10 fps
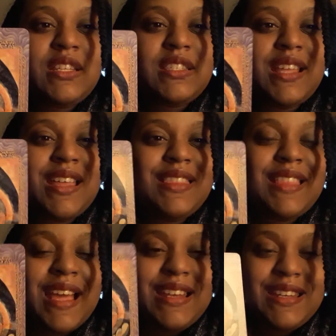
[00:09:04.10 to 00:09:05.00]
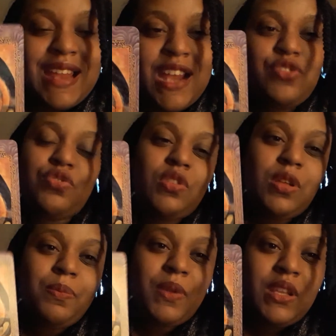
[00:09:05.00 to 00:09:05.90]
is that that natural
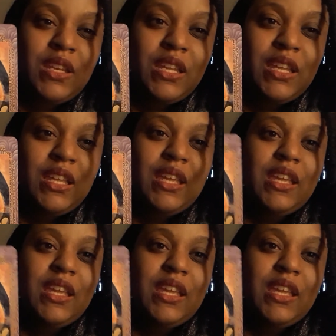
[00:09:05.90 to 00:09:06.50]
ability